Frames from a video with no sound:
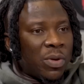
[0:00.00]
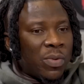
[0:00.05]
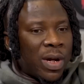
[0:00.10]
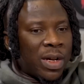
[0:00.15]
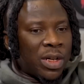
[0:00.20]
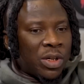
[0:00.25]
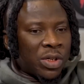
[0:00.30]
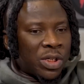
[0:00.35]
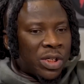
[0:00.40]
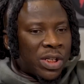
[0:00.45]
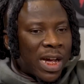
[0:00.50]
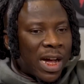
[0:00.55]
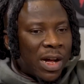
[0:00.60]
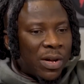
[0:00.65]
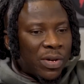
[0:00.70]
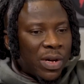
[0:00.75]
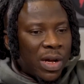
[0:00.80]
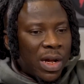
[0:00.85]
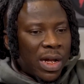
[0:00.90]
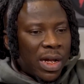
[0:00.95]
when your
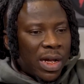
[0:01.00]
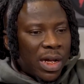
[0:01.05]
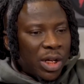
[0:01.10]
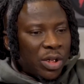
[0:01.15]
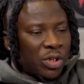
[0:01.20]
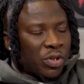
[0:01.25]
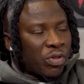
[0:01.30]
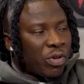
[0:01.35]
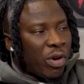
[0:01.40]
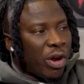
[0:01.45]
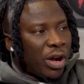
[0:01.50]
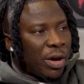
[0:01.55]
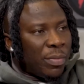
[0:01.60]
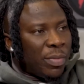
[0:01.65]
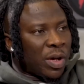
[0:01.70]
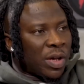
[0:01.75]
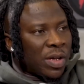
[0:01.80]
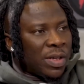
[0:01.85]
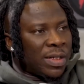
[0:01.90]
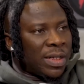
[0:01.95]
child is growing up
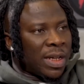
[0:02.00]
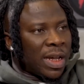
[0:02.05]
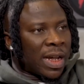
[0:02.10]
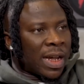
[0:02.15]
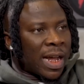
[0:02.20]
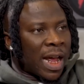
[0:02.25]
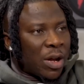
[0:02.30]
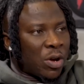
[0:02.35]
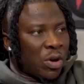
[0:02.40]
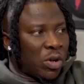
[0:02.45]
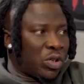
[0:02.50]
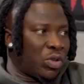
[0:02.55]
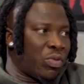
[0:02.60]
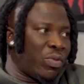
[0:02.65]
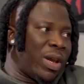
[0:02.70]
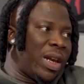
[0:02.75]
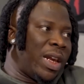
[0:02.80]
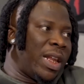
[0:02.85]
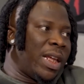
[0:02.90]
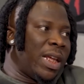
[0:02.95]
because they cannot
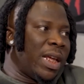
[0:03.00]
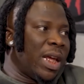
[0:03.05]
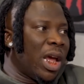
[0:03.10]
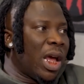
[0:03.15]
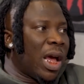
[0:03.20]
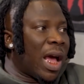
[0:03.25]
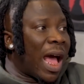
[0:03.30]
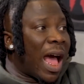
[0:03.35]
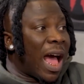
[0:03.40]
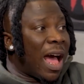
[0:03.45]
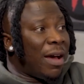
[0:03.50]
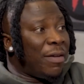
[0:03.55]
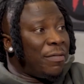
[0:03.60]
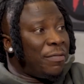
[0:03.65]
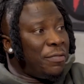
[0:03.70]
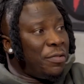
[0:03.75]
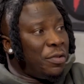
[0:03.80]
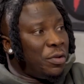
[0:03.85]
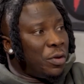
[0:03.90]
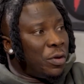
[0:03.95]
really
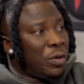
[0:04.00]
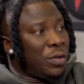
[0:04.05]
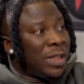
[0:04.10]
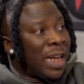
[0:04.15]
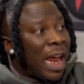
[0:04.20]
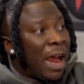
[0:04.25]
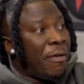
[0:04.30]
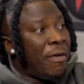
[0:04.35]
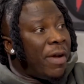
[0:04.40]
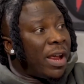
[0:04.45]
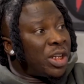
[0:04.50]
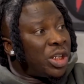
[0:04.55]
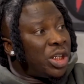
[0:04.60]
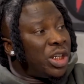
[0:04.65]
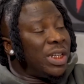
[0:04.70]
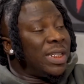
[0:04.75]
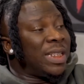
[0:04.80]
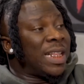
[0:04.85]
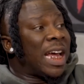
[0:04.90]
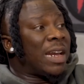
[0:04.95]
have you know
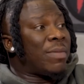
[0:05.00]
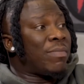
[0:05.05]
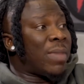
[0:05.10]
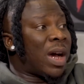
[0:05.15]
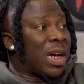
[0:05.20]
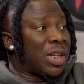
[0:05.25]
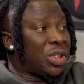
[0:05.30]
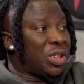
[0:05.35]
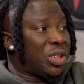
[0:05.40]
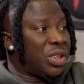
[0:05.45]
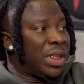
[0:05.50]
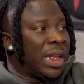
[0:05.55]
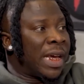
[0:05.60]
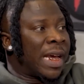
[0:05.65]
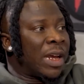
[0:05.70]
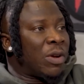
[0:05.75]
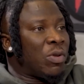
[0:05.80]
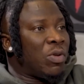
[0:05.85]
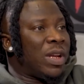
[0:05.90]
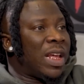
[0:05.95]
direction that much they
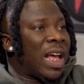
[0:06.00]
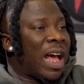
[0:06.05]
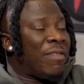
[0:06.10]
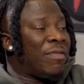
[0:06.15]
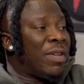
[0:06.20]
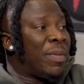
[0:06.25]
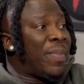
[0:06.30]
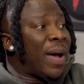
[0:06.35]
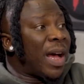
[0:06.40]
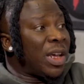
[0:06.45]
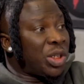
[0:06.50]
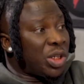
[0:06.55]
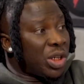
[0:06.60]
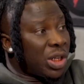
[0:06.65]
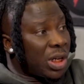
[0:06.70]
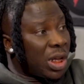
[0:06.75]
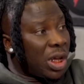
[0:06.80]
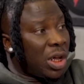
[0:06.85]
can only have a passion